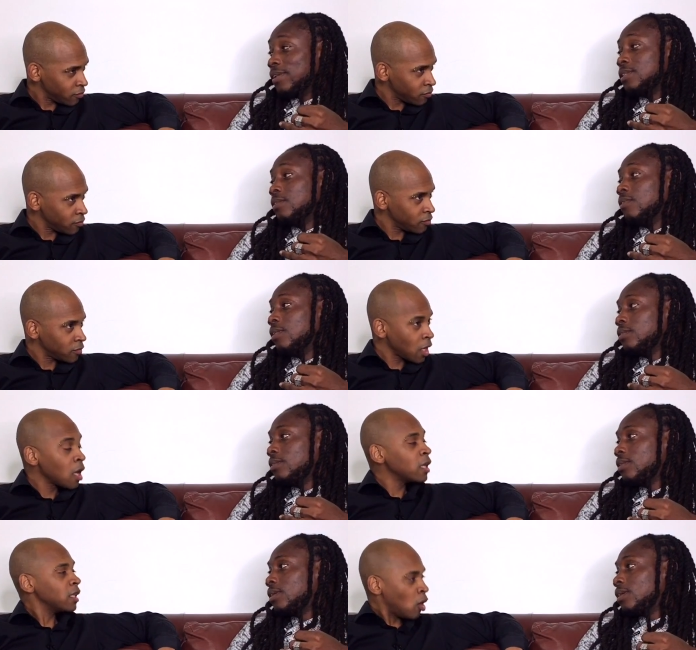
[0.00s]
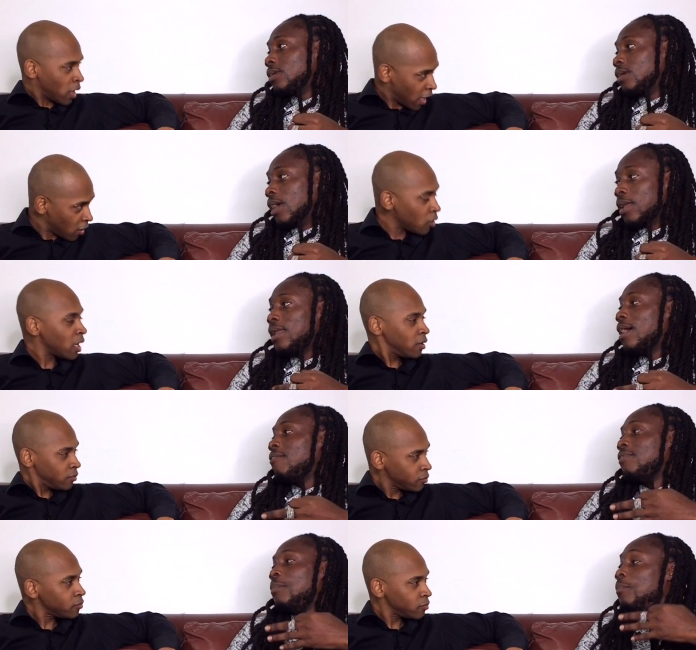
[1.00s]
Speaker 1: Festival. Okay. And okay. they
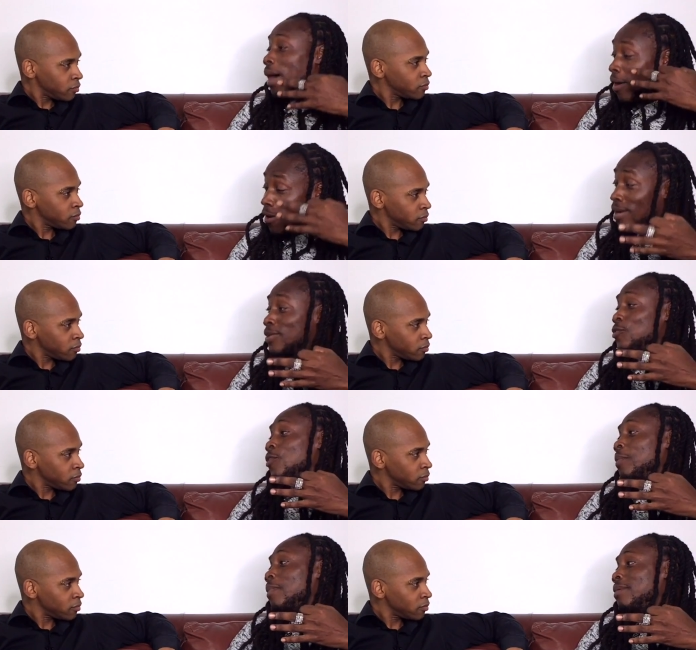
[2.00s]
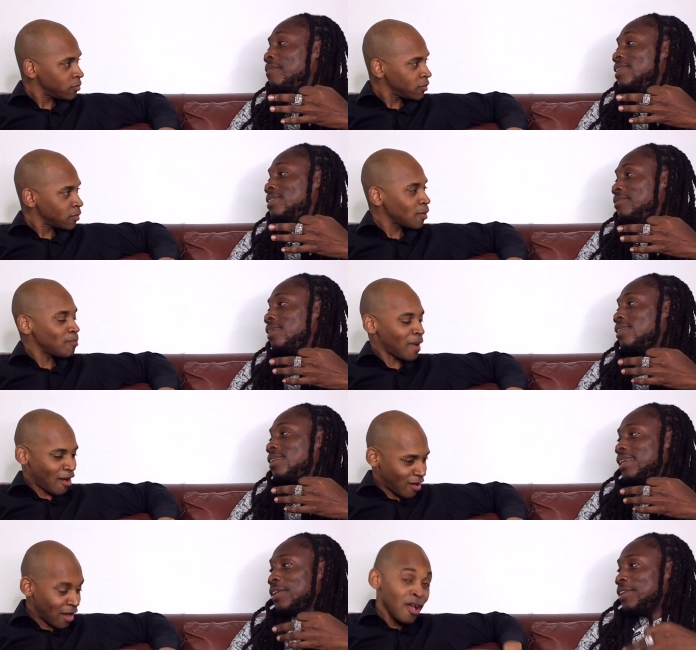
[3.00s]
have the Parang String Band Festival.
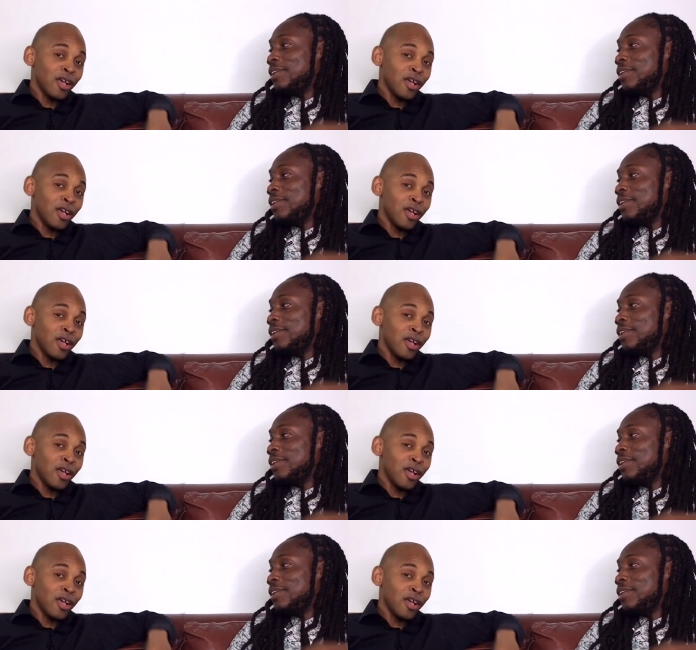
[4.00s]
Parang.